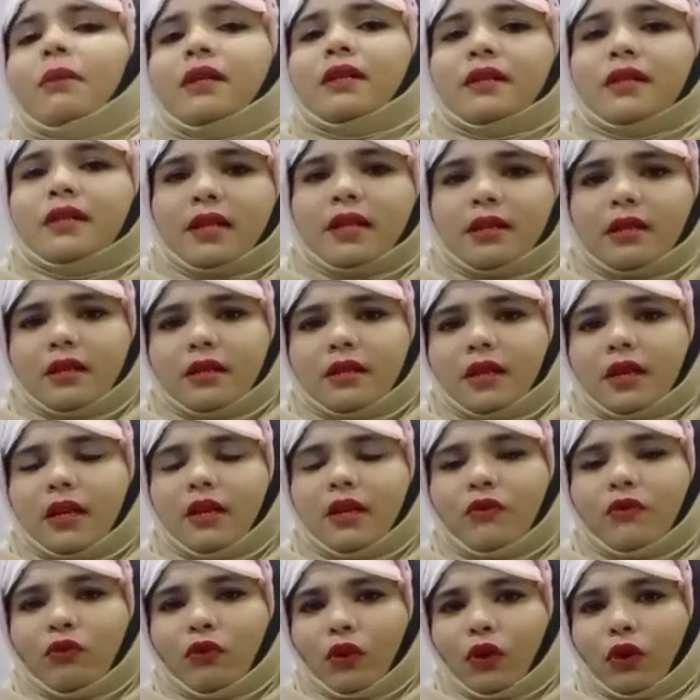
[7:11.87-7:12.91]
is
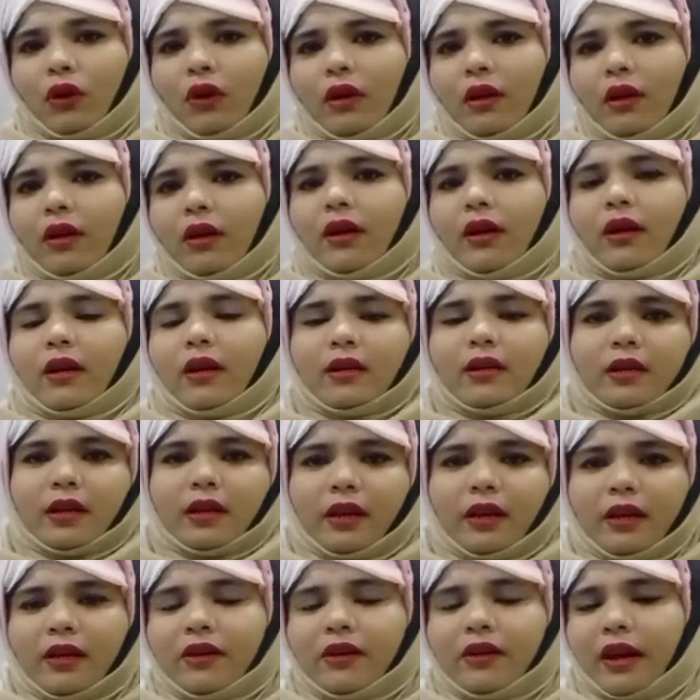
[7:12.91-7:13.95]
necessary for
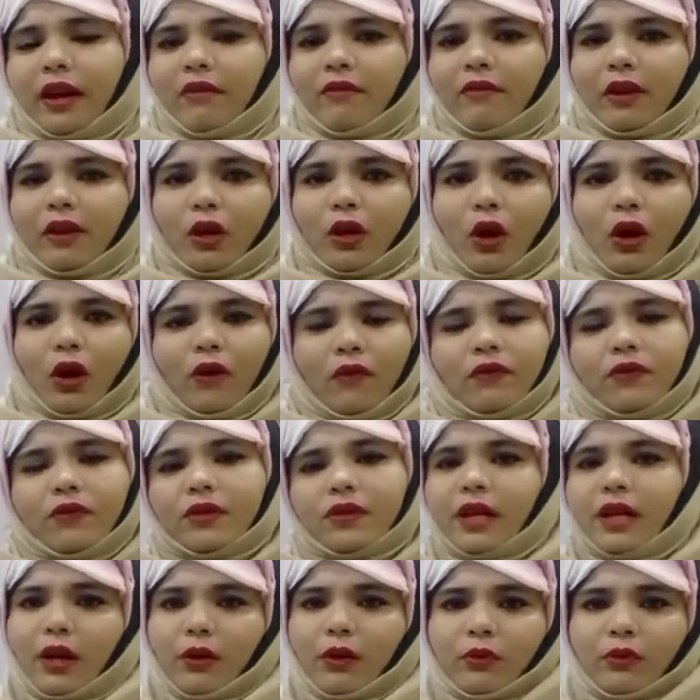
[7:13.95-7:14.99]
the traveling of
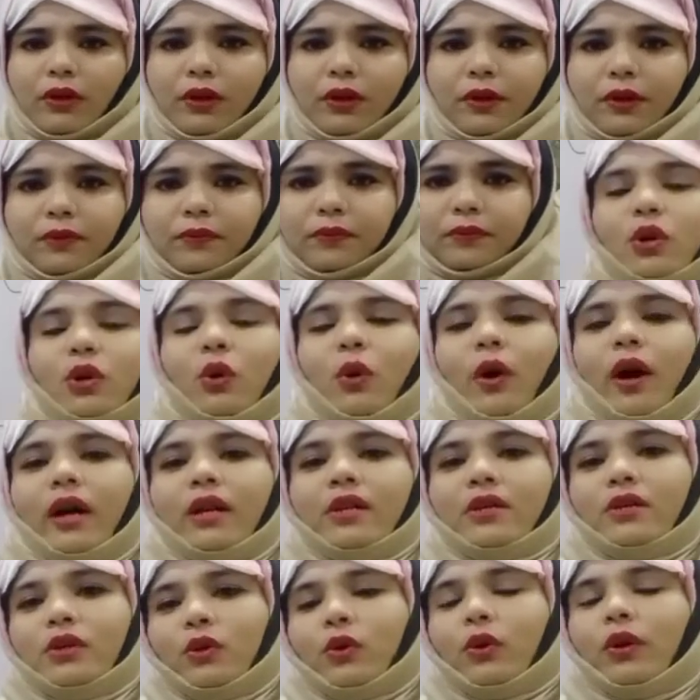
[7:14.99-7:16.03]
sound. So
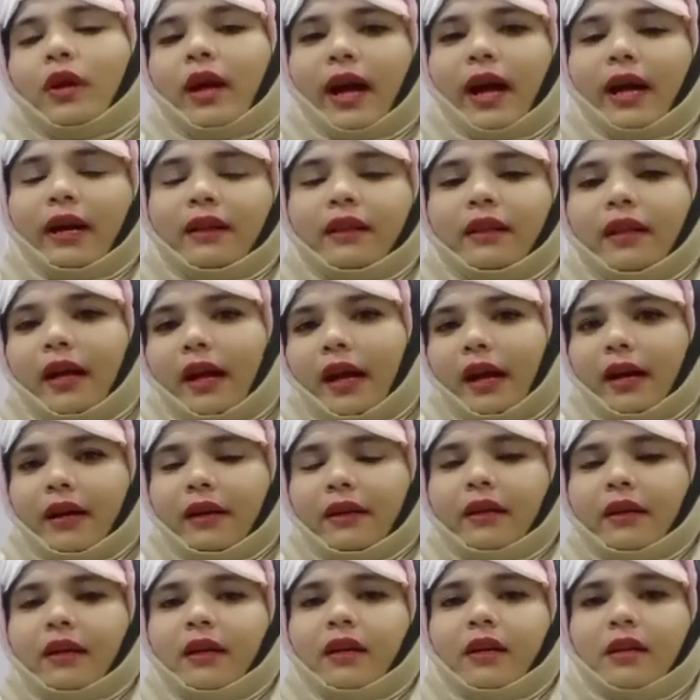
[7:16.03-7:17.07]
as you get
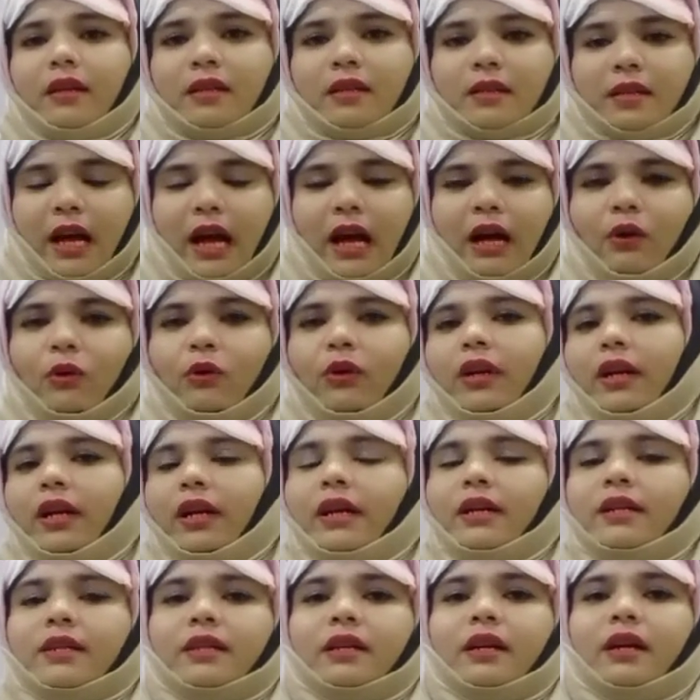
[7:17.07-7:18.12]
that, sound
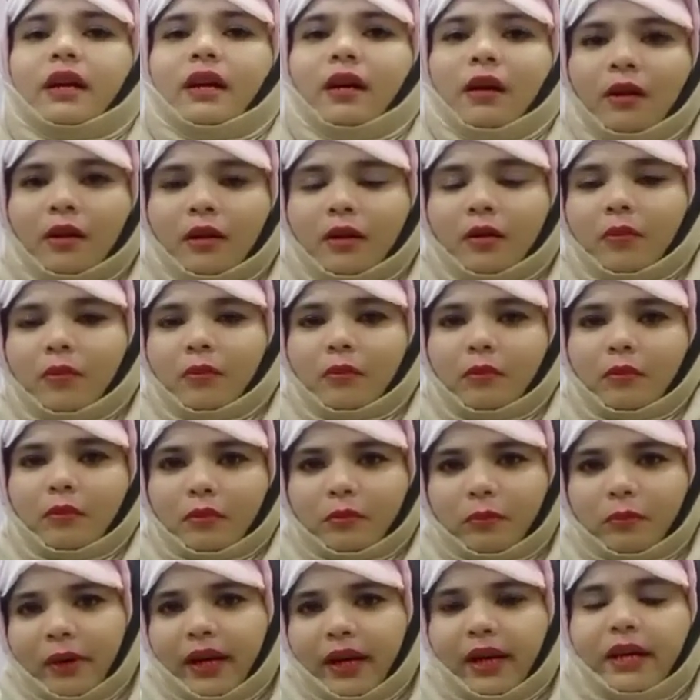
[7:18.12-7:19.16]
needs a
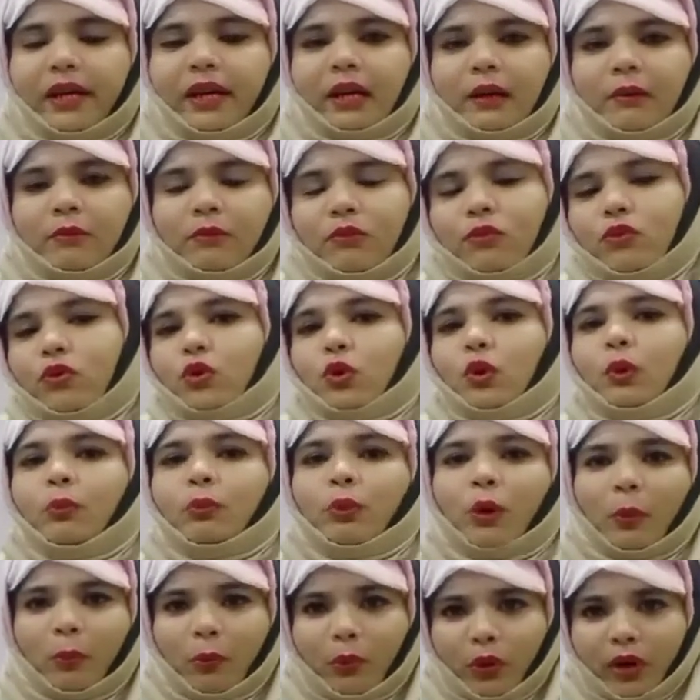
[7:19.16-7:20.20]
medium to
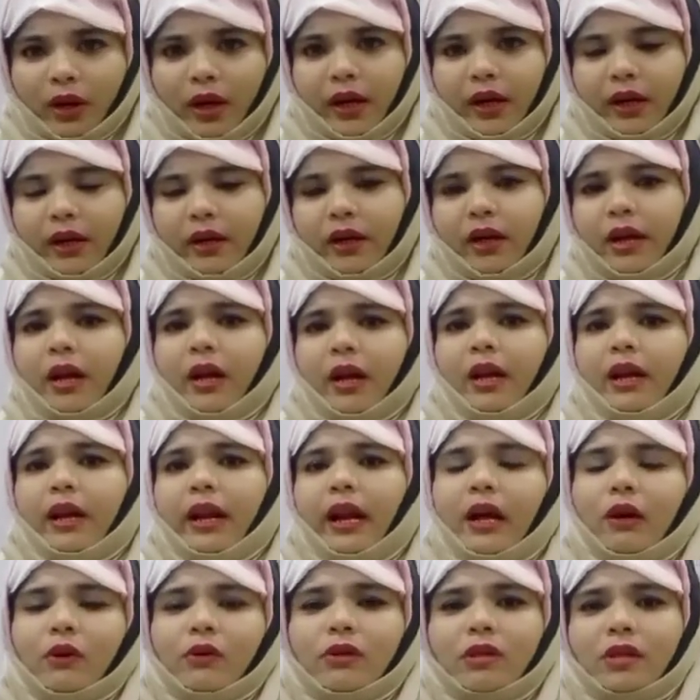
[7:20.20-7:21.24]
propagate.
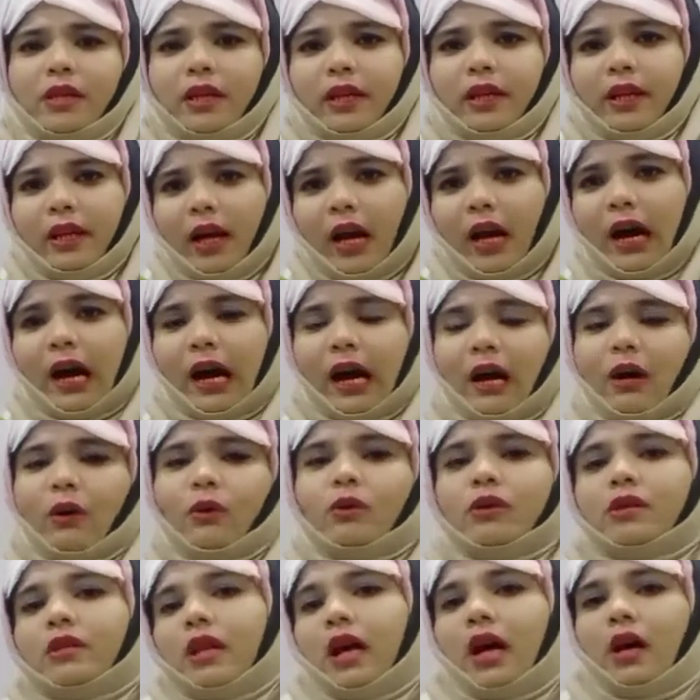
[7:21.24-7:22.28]
Now see how
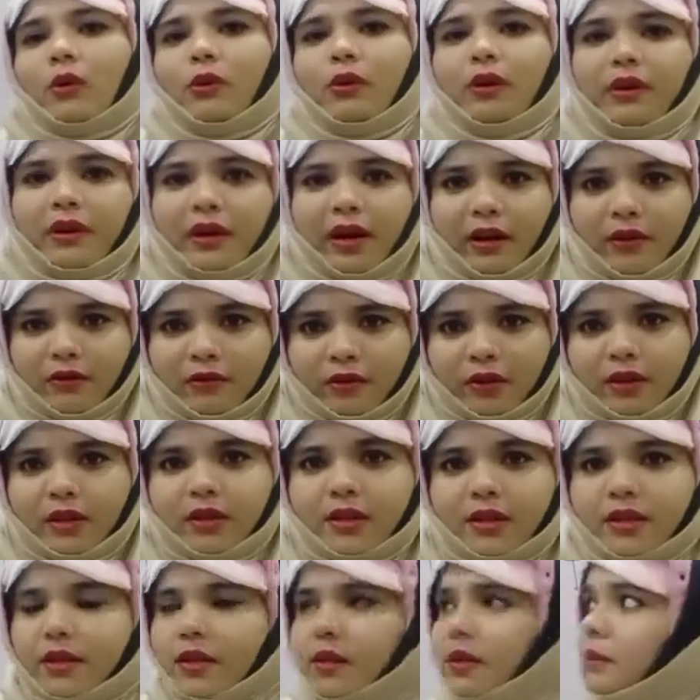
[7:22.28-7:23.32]
sound
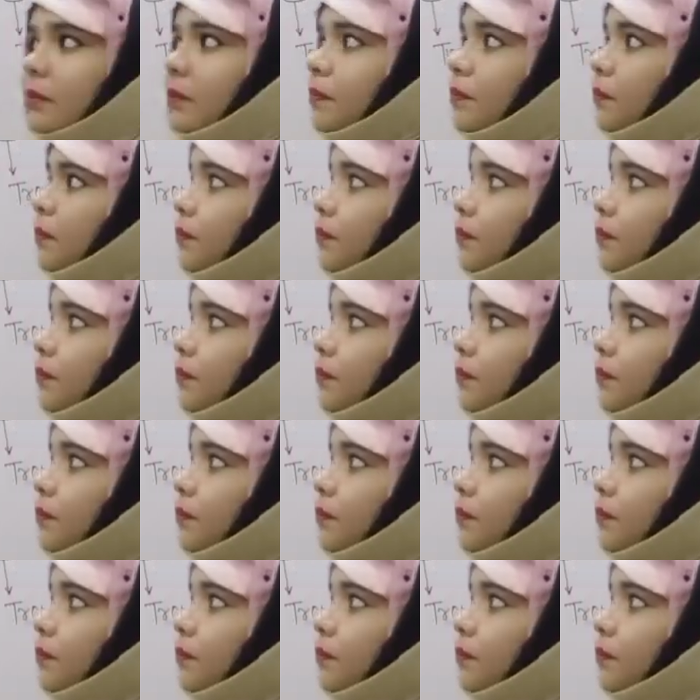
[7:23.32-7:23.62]
travels.